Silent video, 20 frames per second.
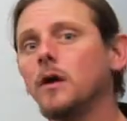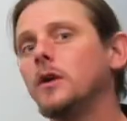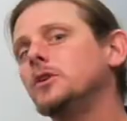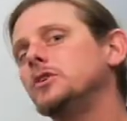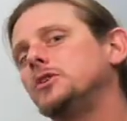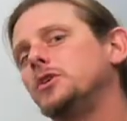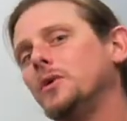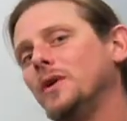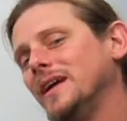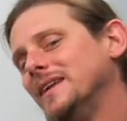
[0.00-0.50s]

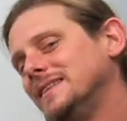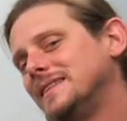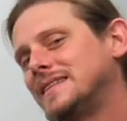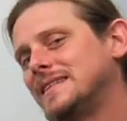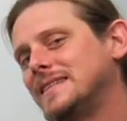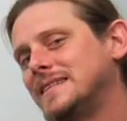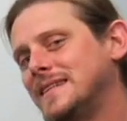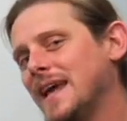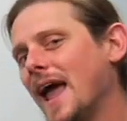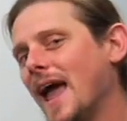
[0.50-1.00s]
to
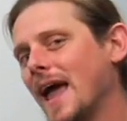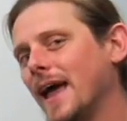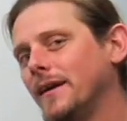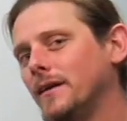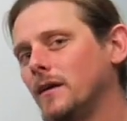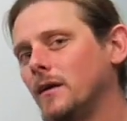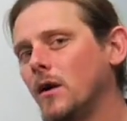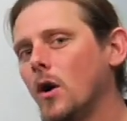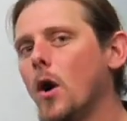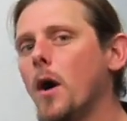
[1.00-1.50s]
instead
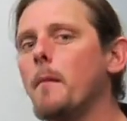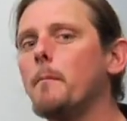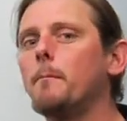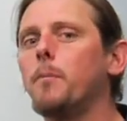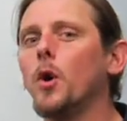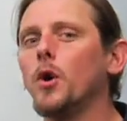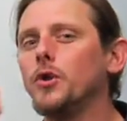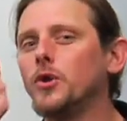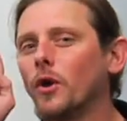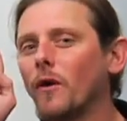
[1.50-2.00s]

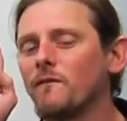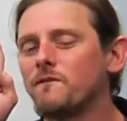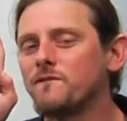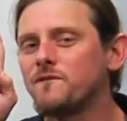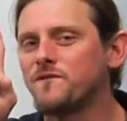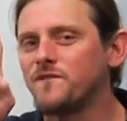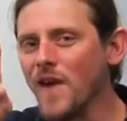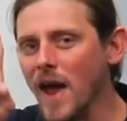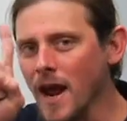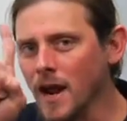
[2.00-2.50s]
put your
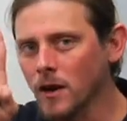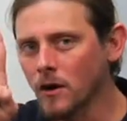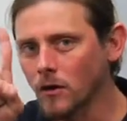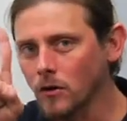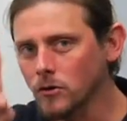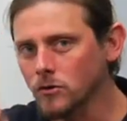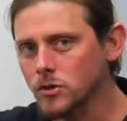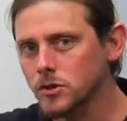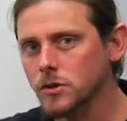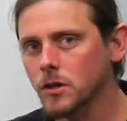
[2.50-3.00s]

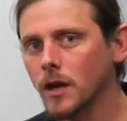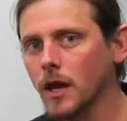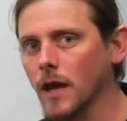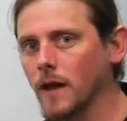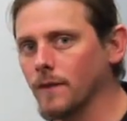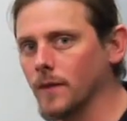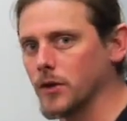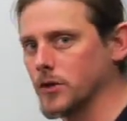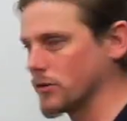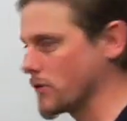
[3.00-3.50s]
fingers in
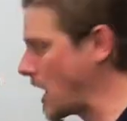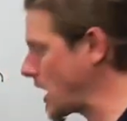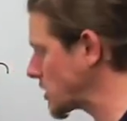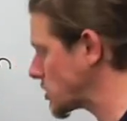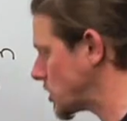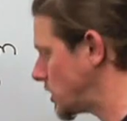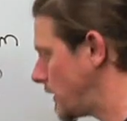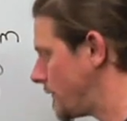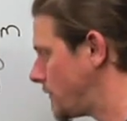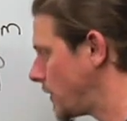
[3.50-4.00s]
the
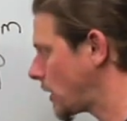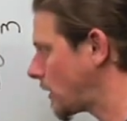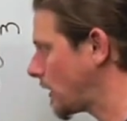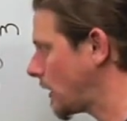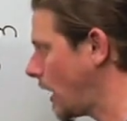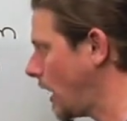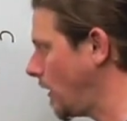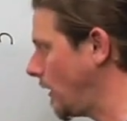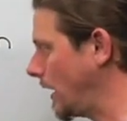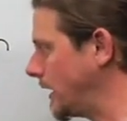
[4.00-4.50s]
direction of the
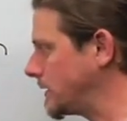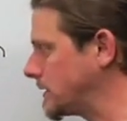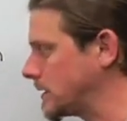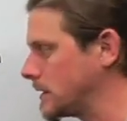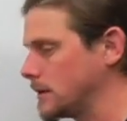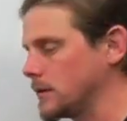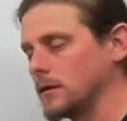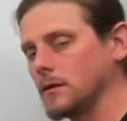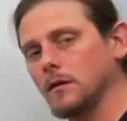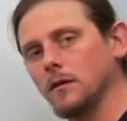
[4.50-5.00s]
current,
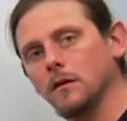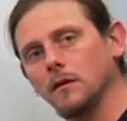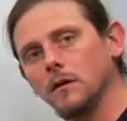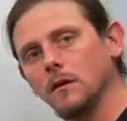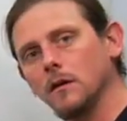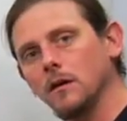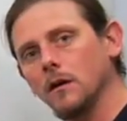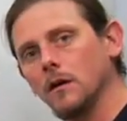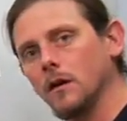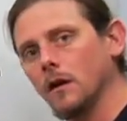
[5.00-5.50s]

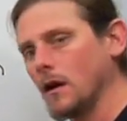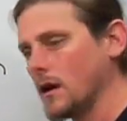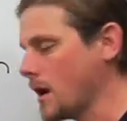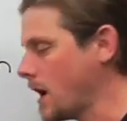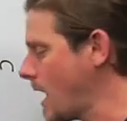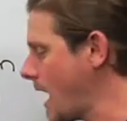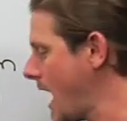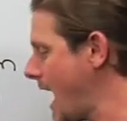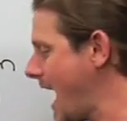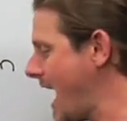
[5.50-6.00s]

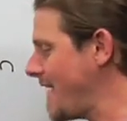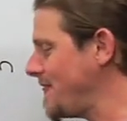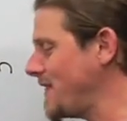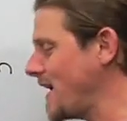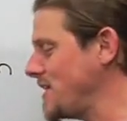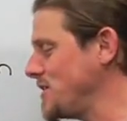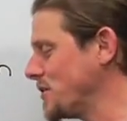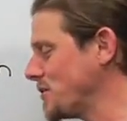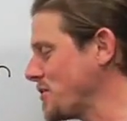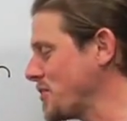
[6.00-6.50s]
and
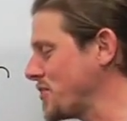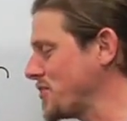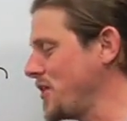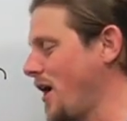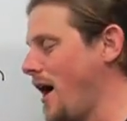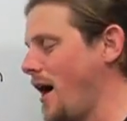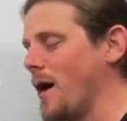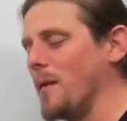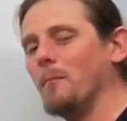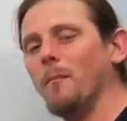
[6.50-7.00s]
then your
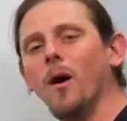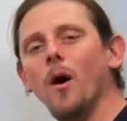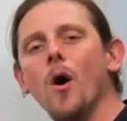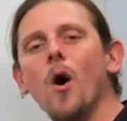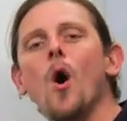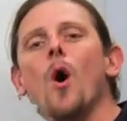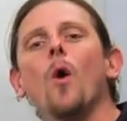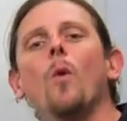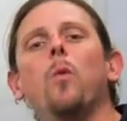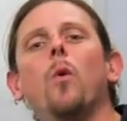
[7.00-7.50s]
thumb
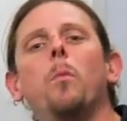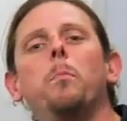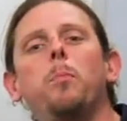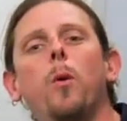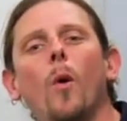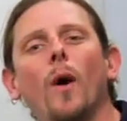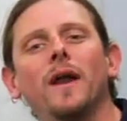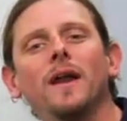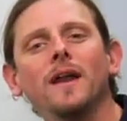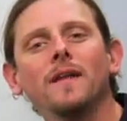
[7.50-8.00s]
will
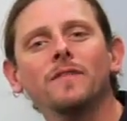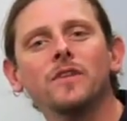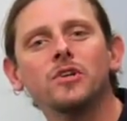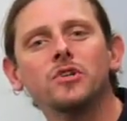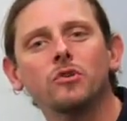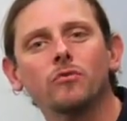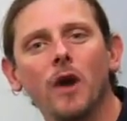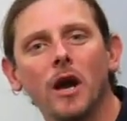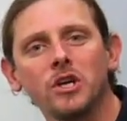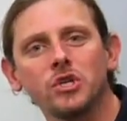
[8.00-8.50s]
point in the
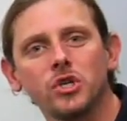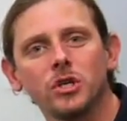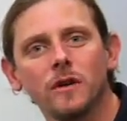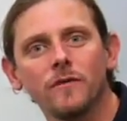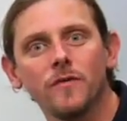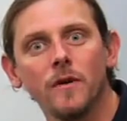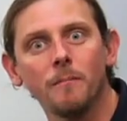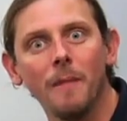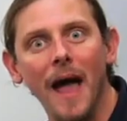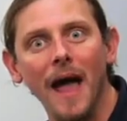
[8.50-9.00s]
direction of
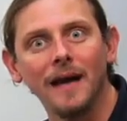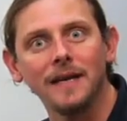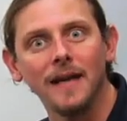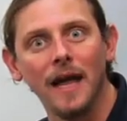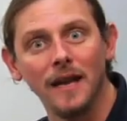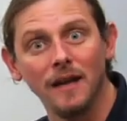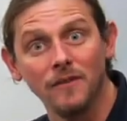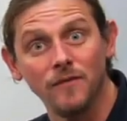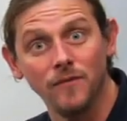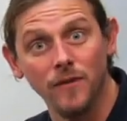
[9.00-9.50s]
the
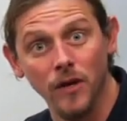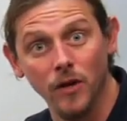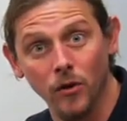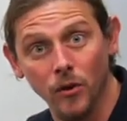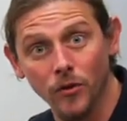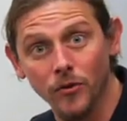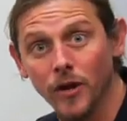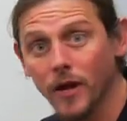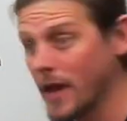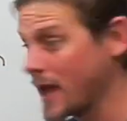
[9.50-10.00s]
magnetic
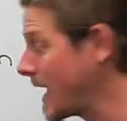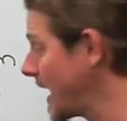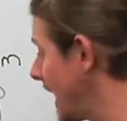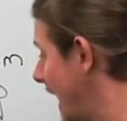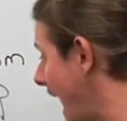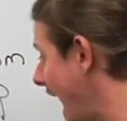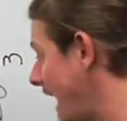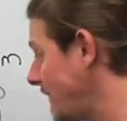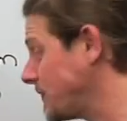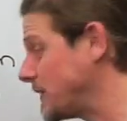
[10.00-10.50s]
field
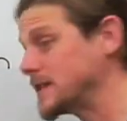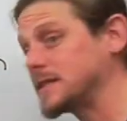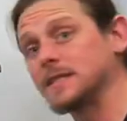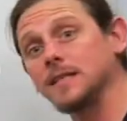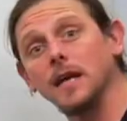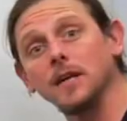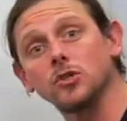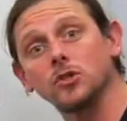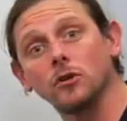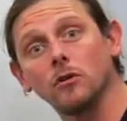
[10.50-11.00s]
at the
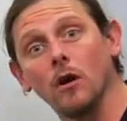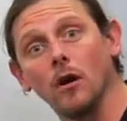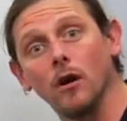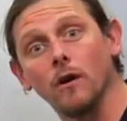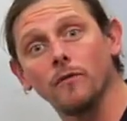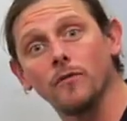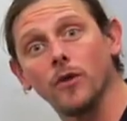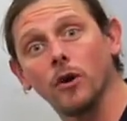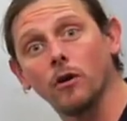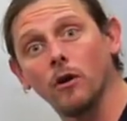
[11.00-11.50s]
center
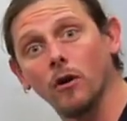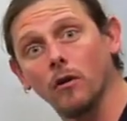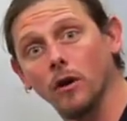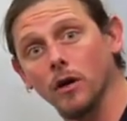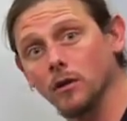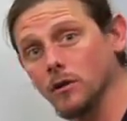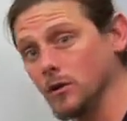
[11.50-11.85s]
of the current